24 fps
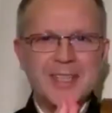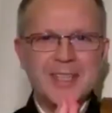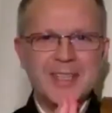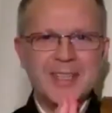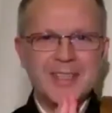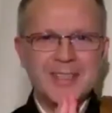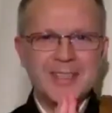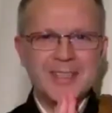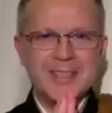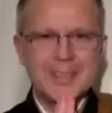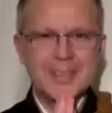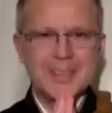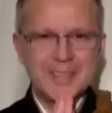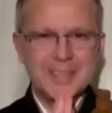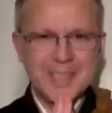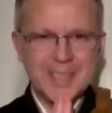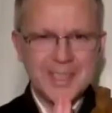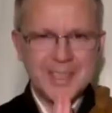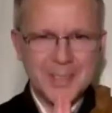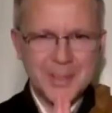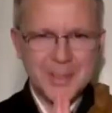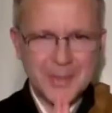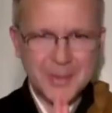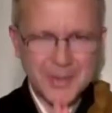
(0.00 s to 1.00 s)

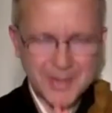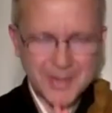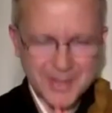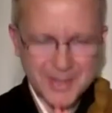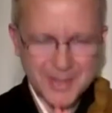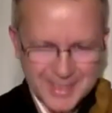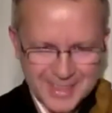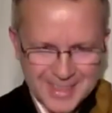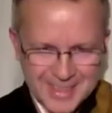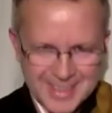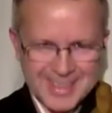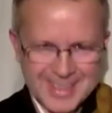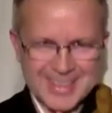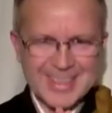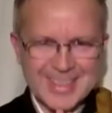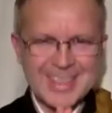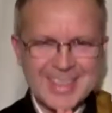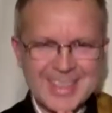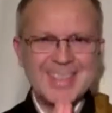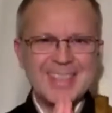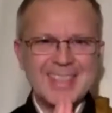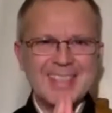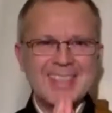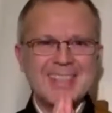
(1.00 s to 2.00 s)
Shinko. Yeah.
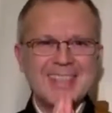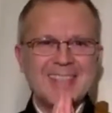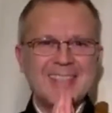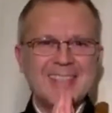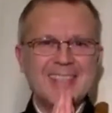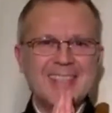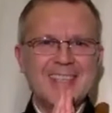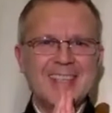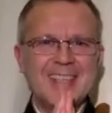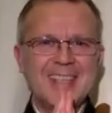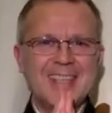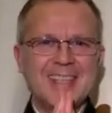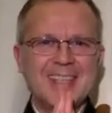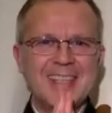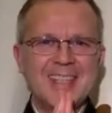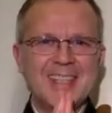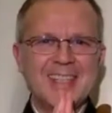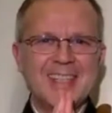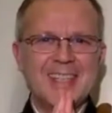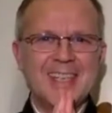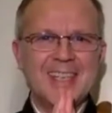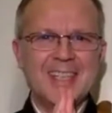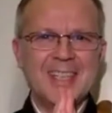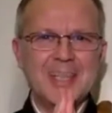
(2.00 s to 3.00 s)

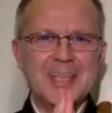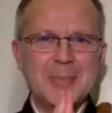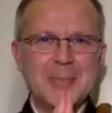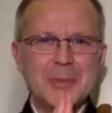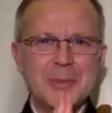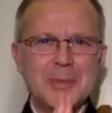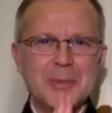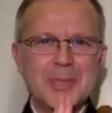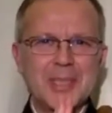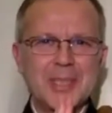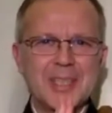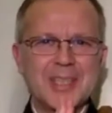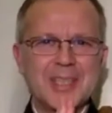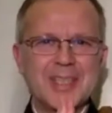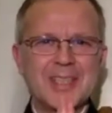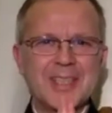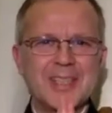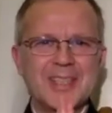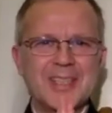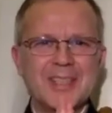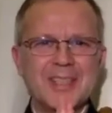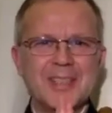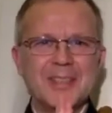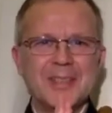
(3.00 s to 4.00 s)
And everyone.
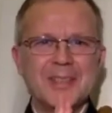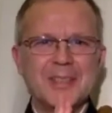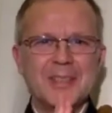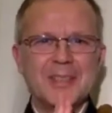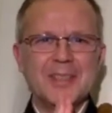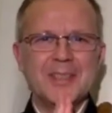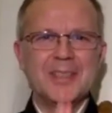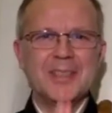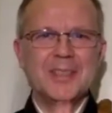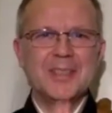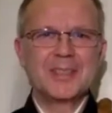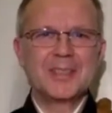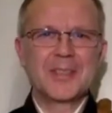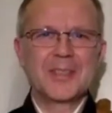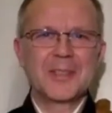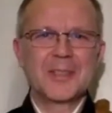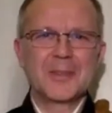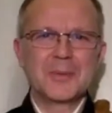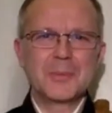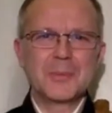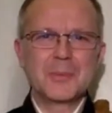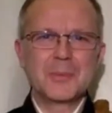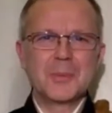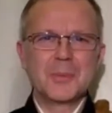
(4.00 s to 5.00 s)
It's so
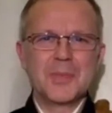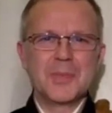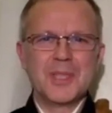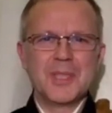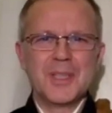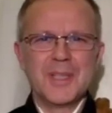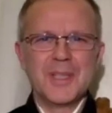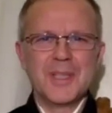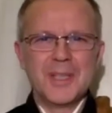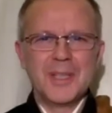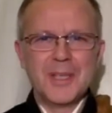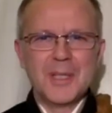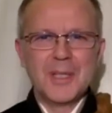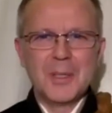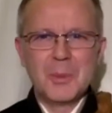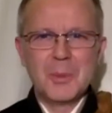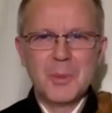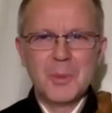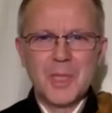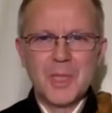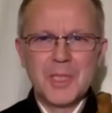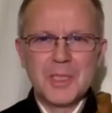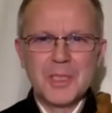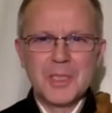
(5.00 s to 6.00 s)

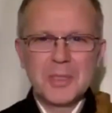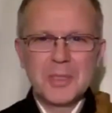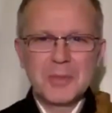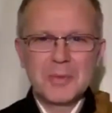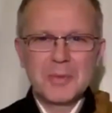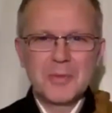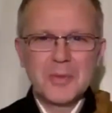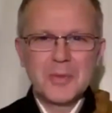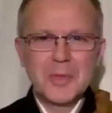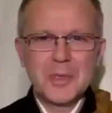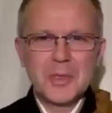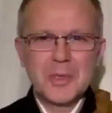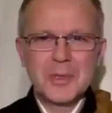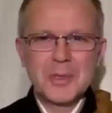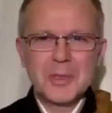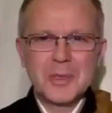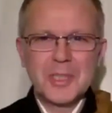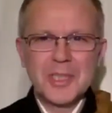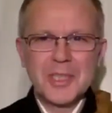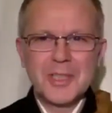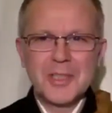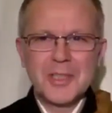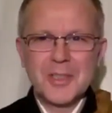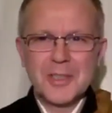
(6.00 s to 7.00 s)
wonderful to see
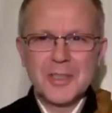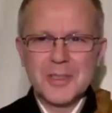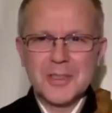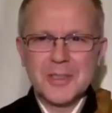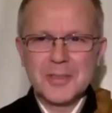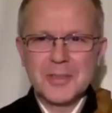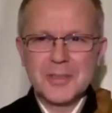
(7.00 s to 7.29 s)
all your